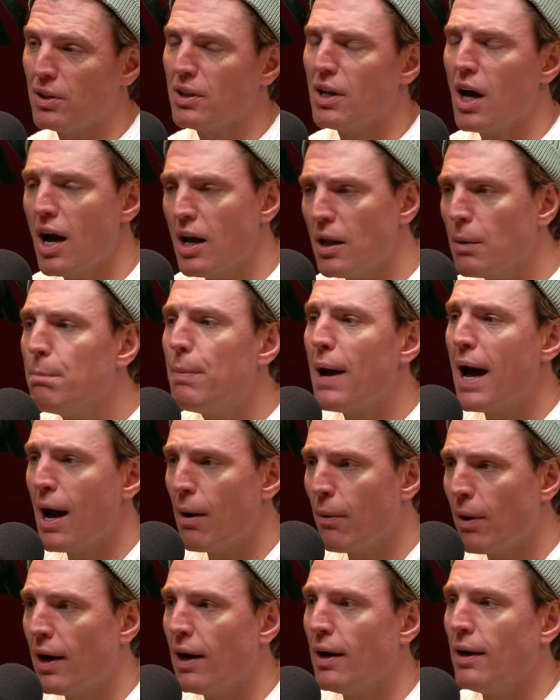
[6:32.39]
Lyle
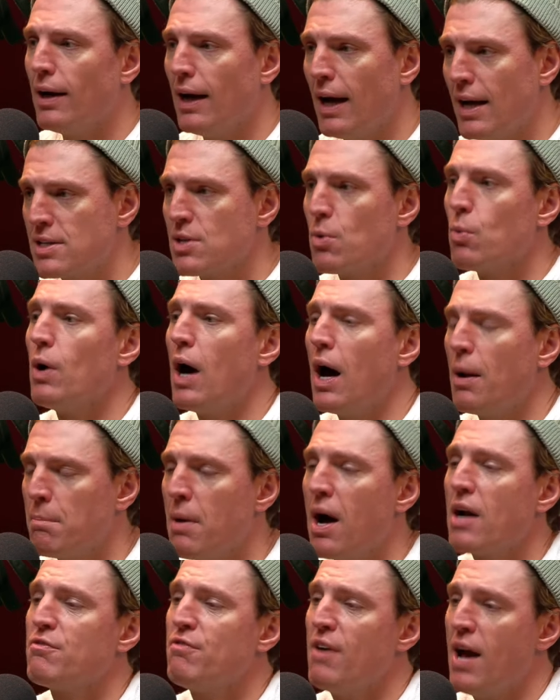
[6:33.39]
Bauer has an
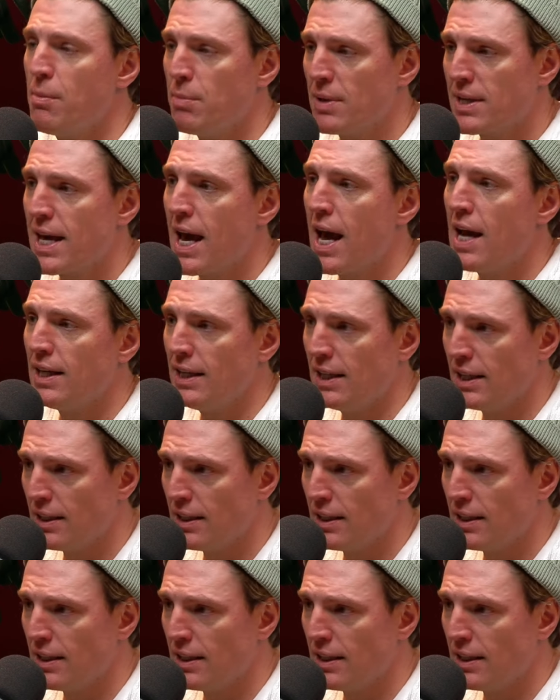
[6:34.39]
unmarked van with candy in